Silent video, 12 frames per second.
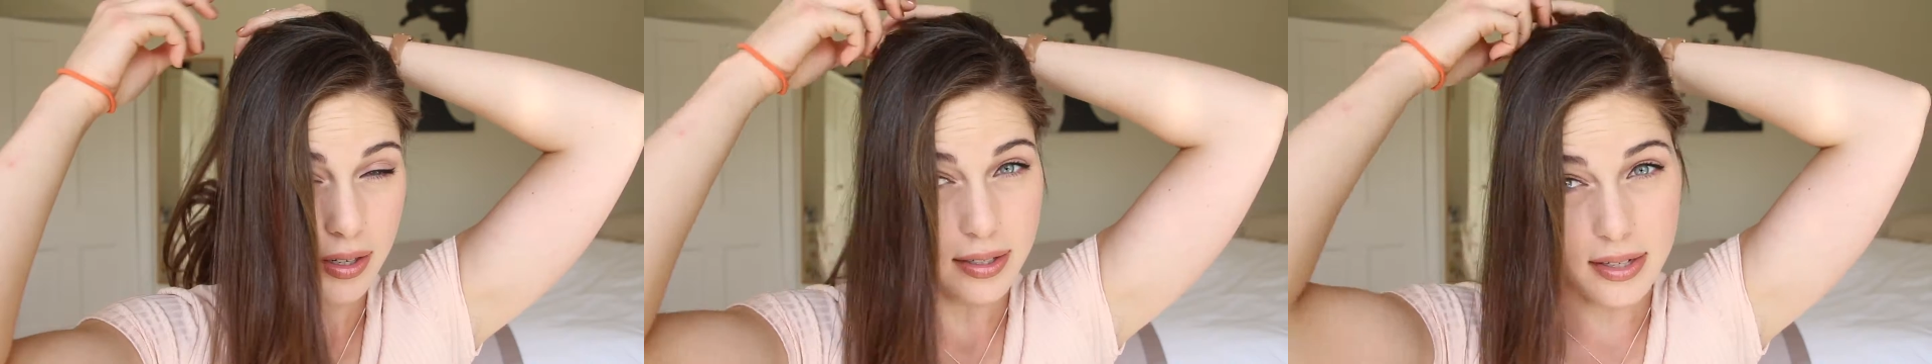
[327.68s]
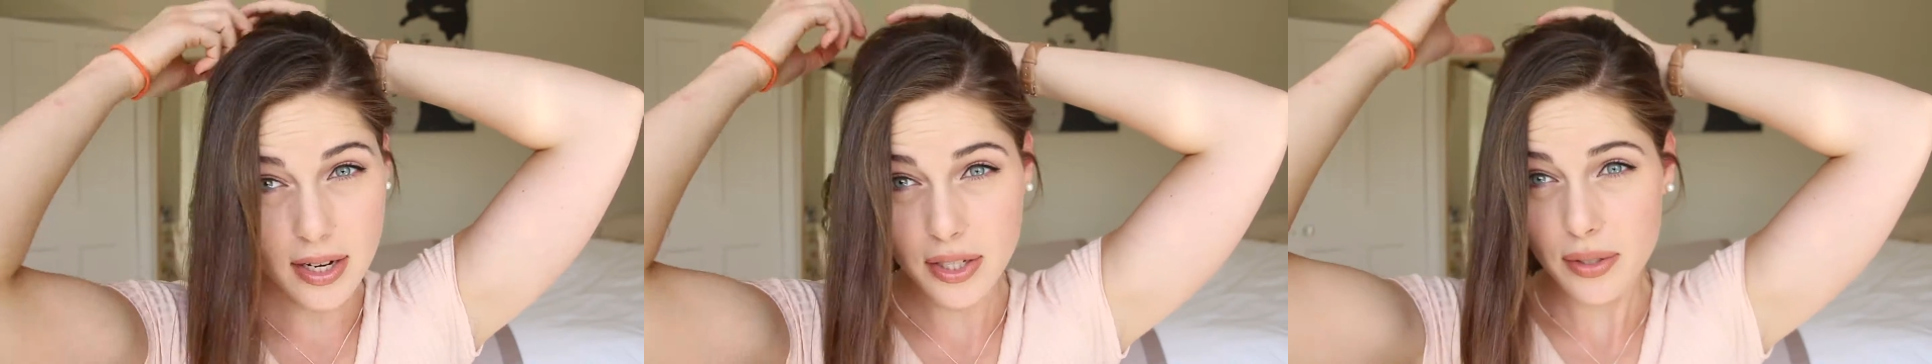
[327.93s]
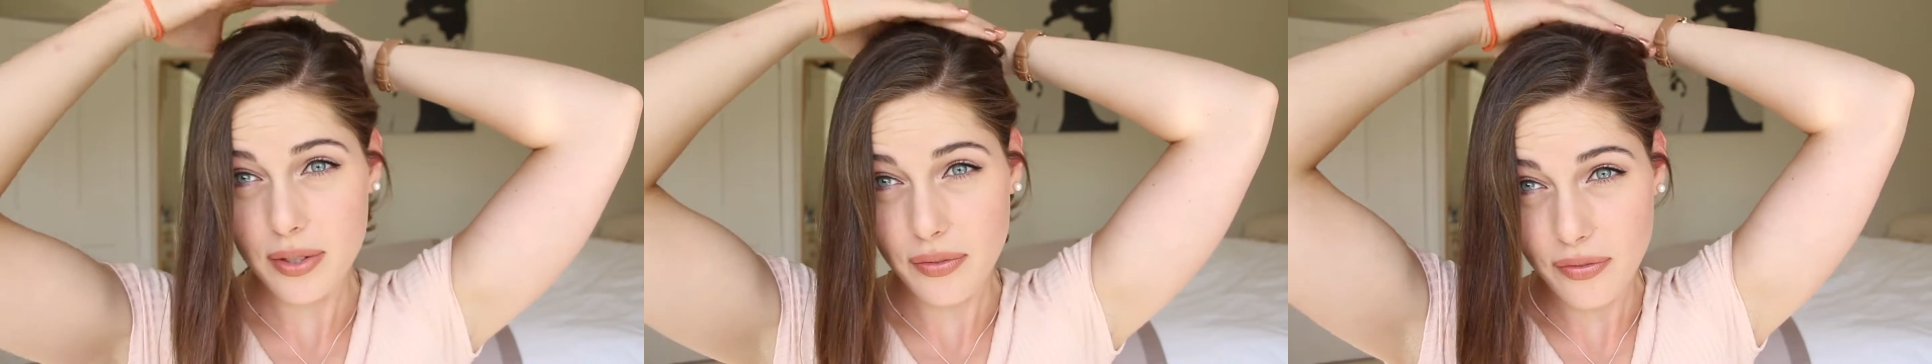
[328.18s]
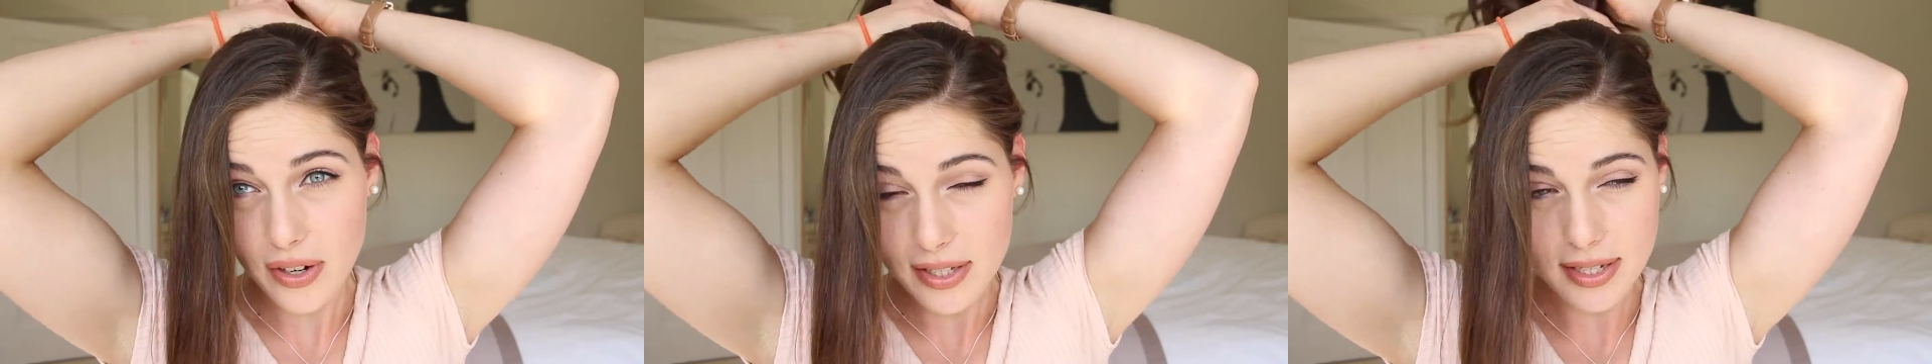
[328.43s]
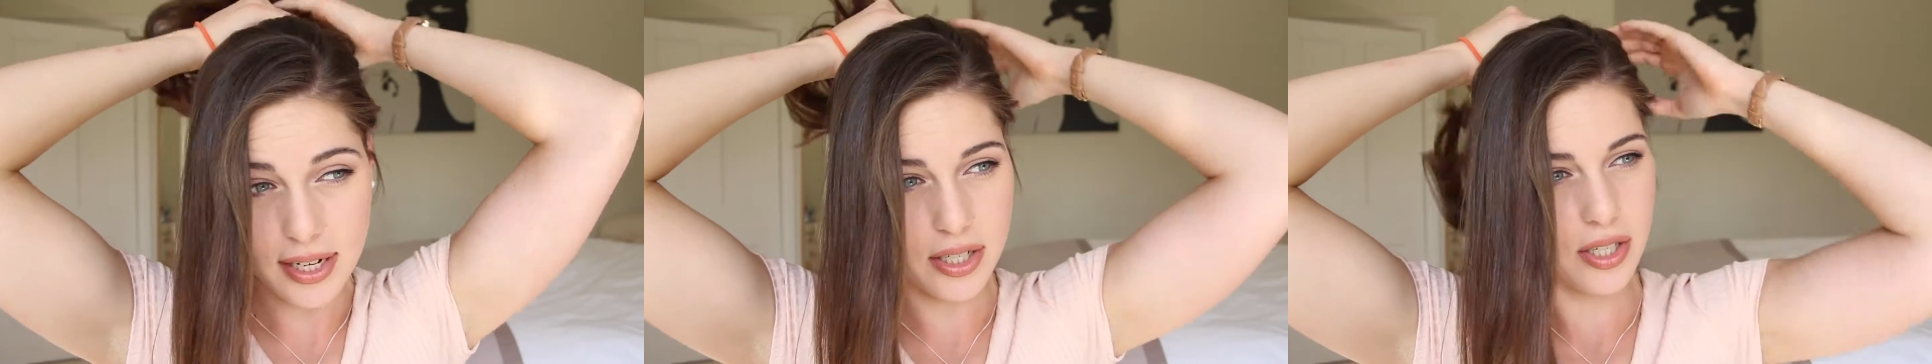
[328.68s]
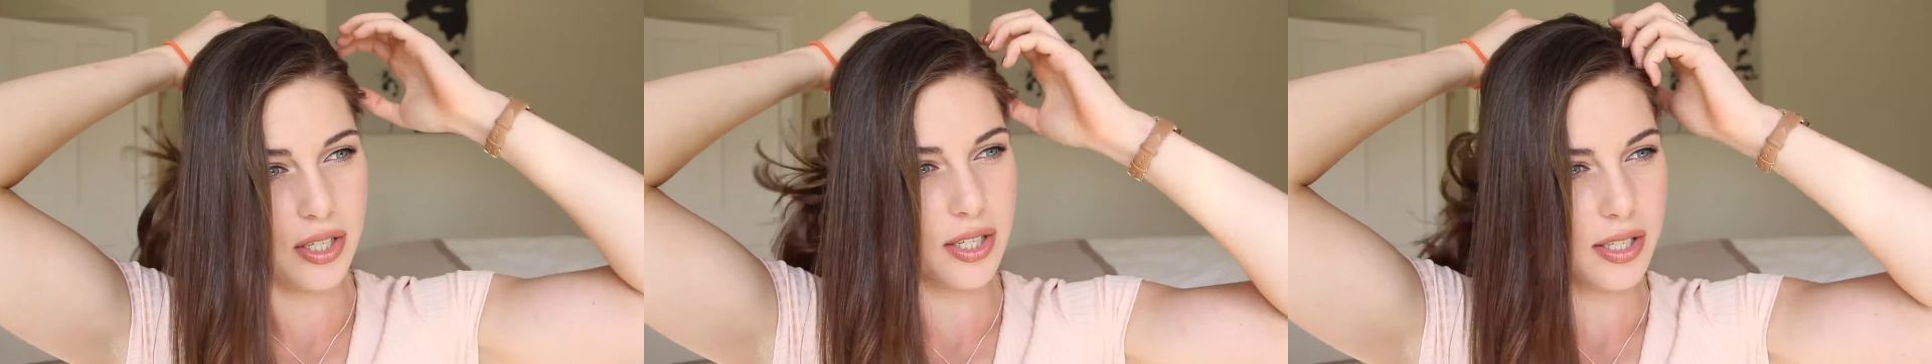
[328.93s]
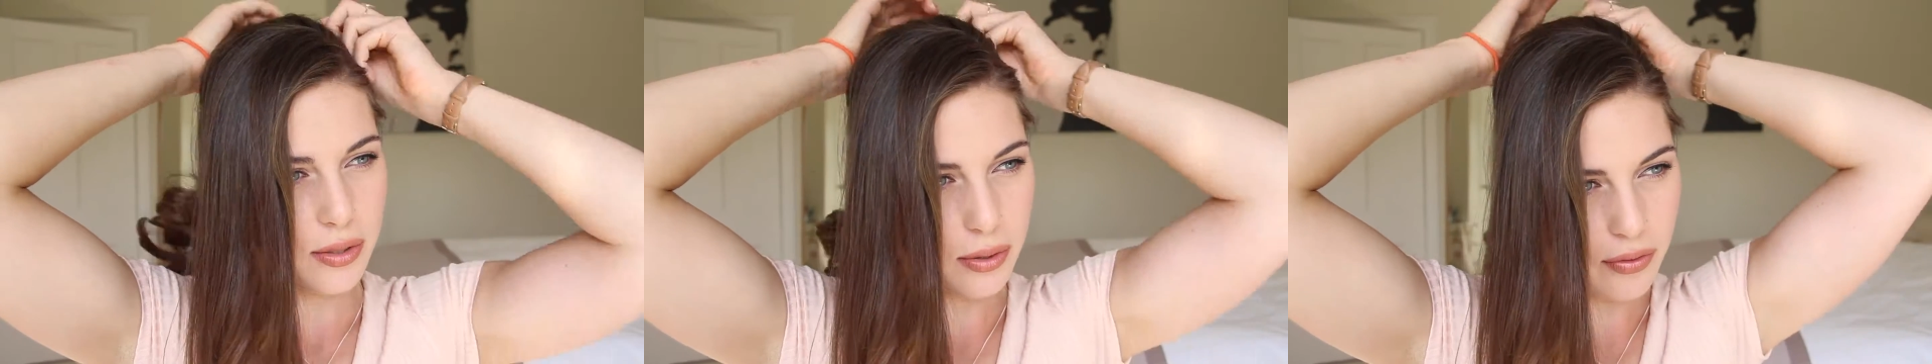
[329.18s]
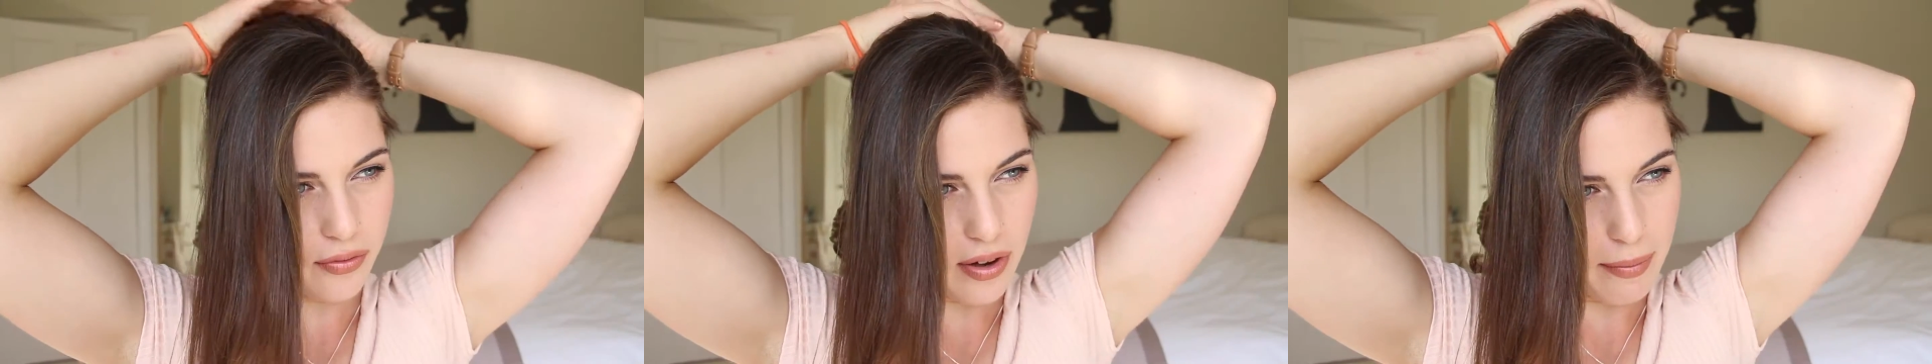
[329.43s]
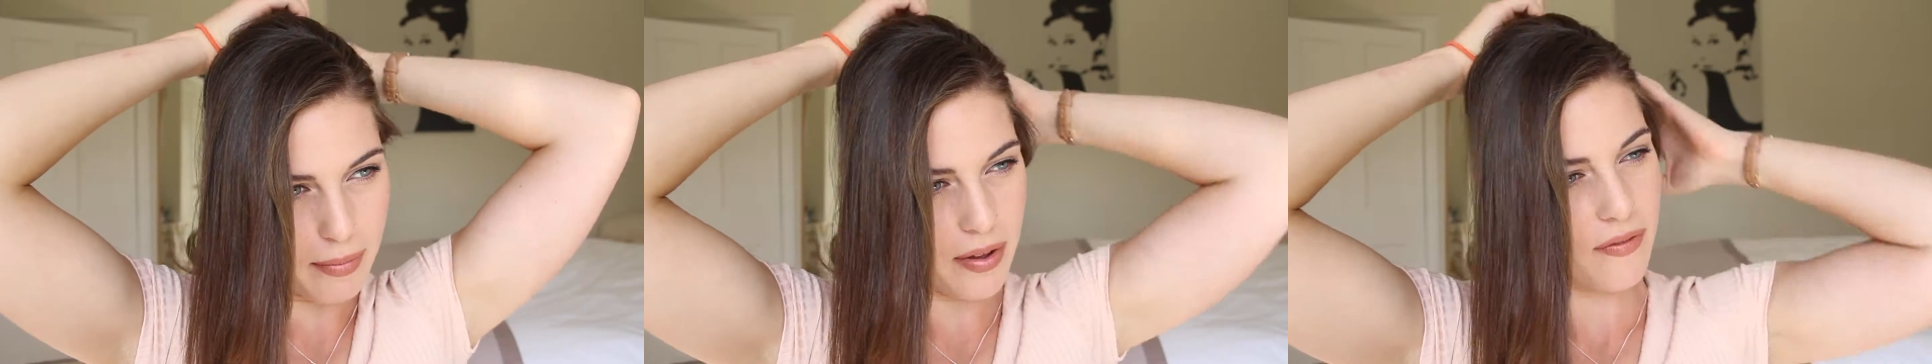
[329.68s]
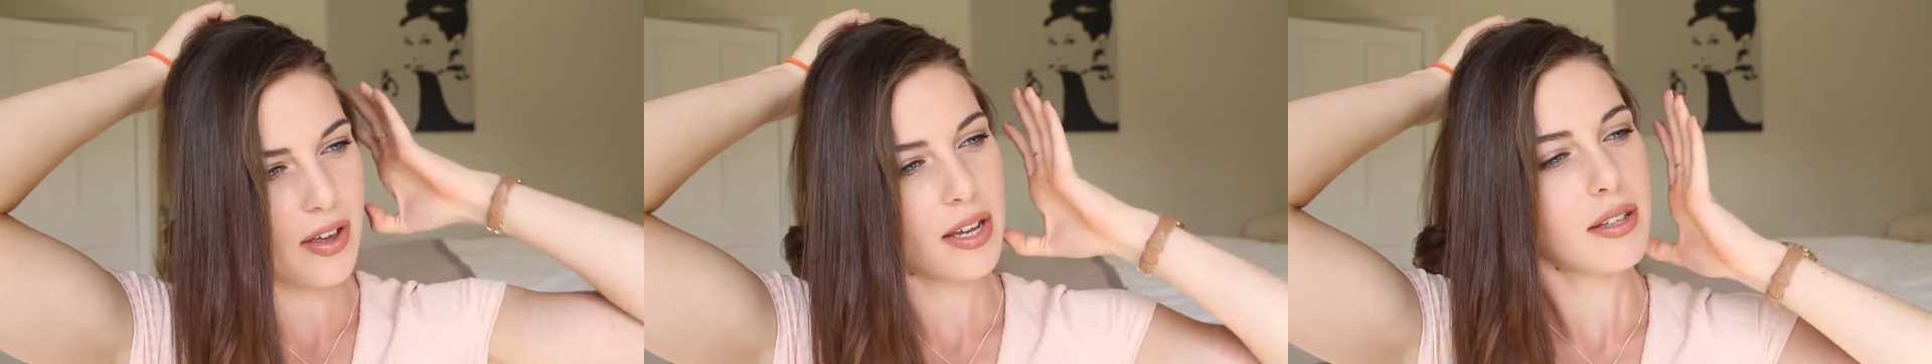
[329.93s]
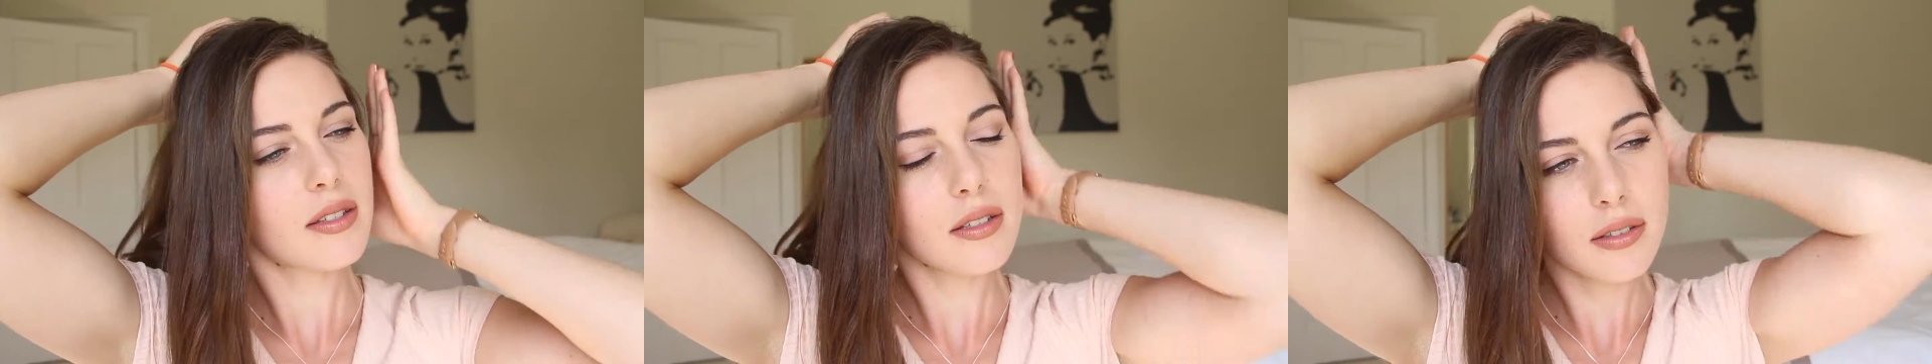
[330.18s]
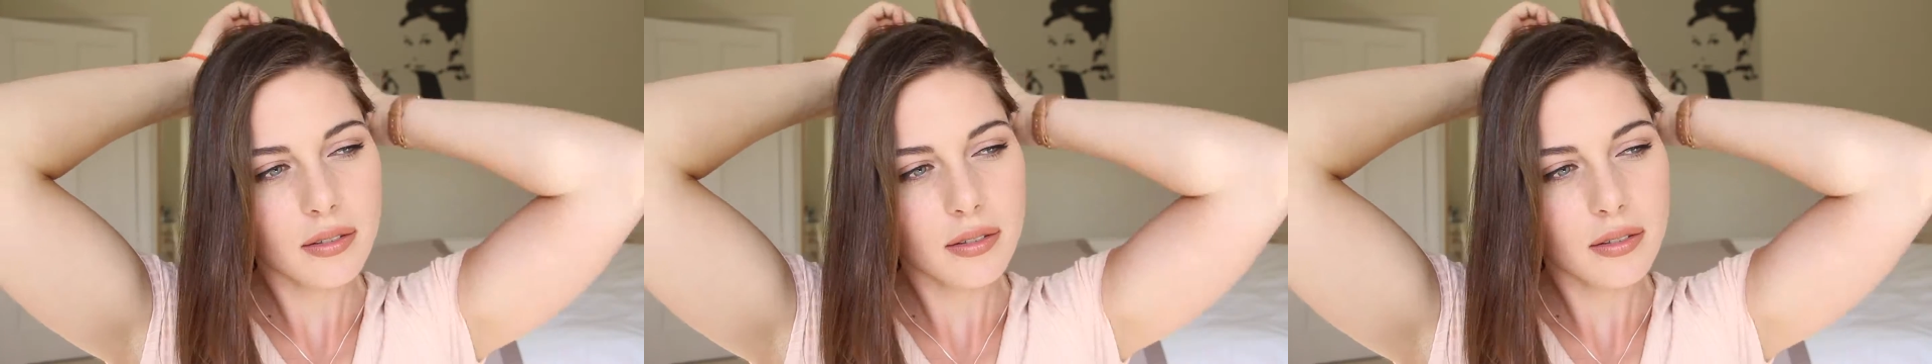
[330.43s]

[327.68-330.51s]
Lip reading: Because I use the front section just to sort of frame my face.